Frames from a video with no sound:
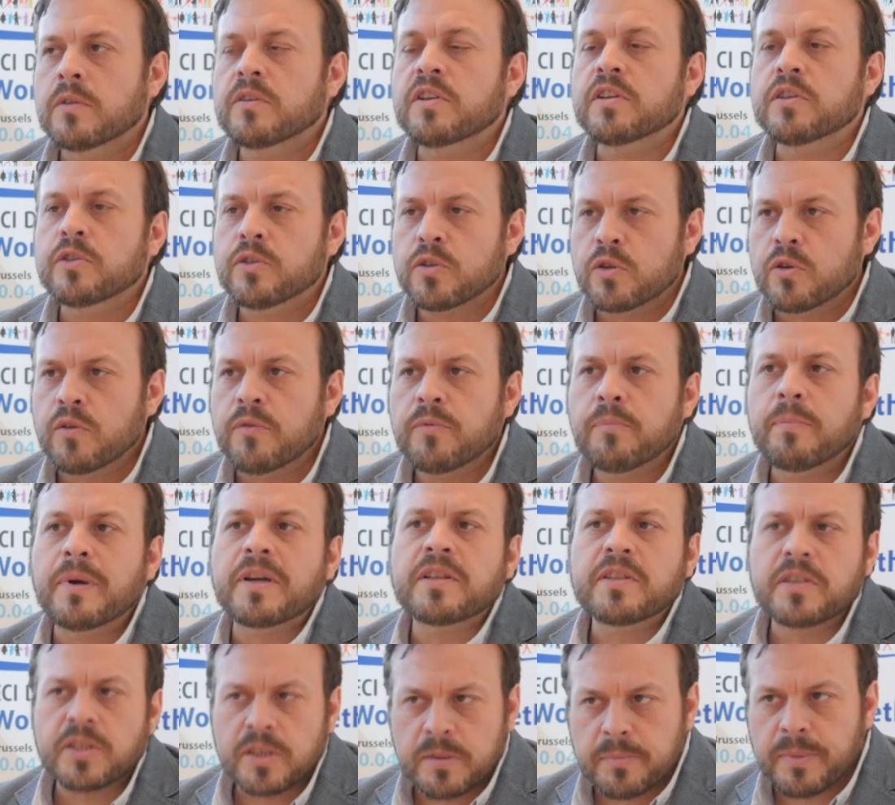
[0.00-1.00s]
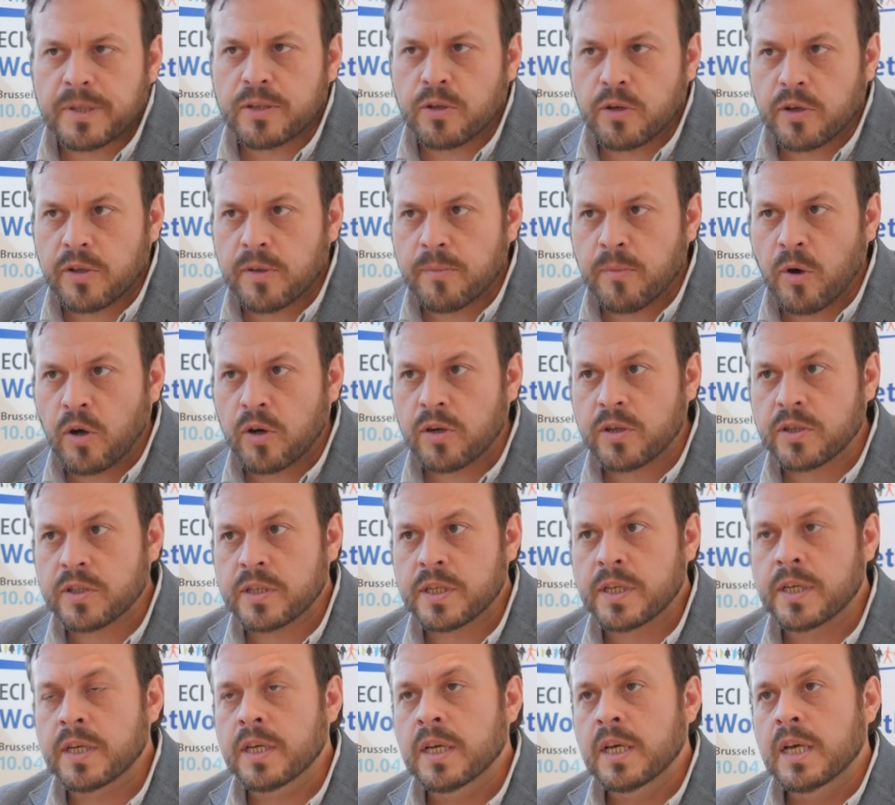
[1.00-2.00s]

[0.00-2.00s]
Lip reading: tradition of participatory democracy.